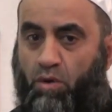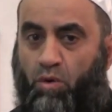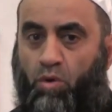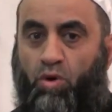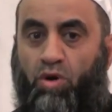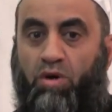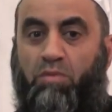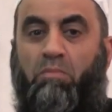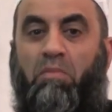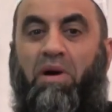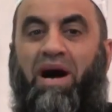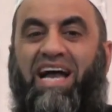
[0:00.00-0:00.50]

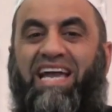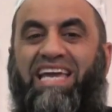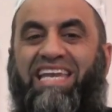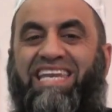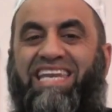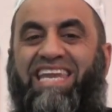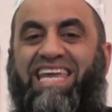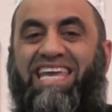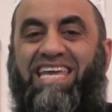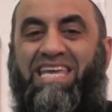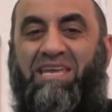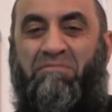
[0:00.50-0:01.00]
or my
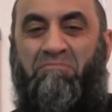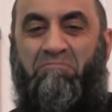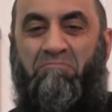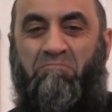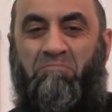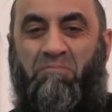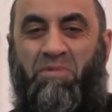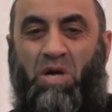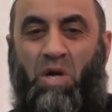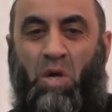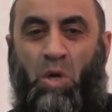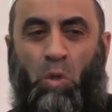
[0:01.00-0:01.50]

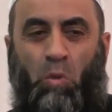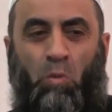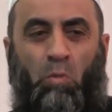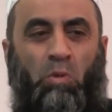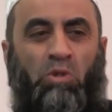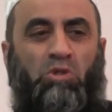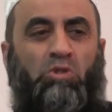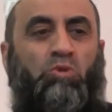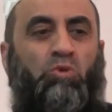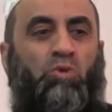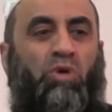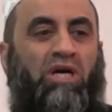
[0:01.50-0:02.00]
name.
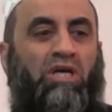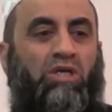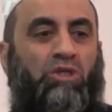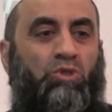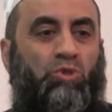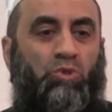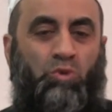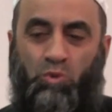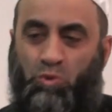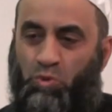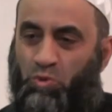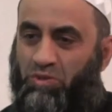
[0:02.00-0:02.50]
What do I
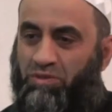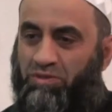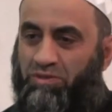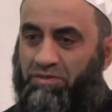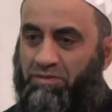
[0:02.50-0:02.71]
do?